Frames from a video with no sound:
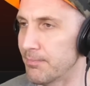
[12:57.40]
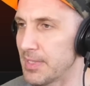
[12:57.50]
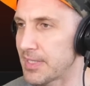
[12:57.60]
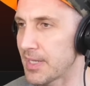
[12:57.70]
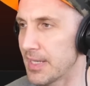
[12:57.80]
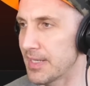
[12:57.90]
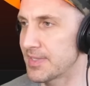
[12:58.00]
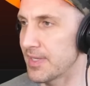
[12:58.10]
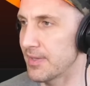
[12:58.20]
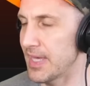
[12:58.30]

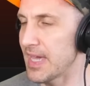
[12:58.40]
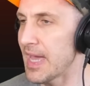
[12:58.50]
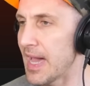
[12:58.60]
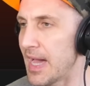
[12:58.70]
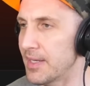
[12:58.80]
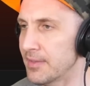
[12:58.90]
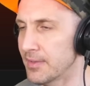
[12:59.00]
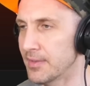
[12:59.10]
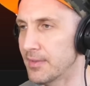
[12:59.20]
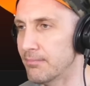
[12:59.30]
because they had
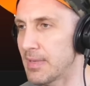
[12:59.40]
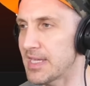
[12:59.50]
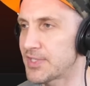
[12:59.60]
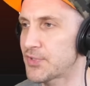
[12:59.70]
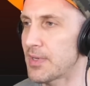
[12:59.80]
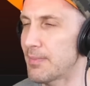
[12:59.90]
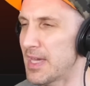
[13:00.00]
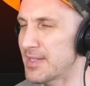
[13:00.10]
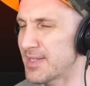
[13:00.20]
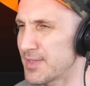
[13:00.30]
mainstream
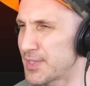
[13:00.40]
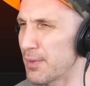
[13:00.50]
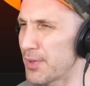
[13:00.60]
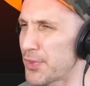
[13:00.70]
hits and so did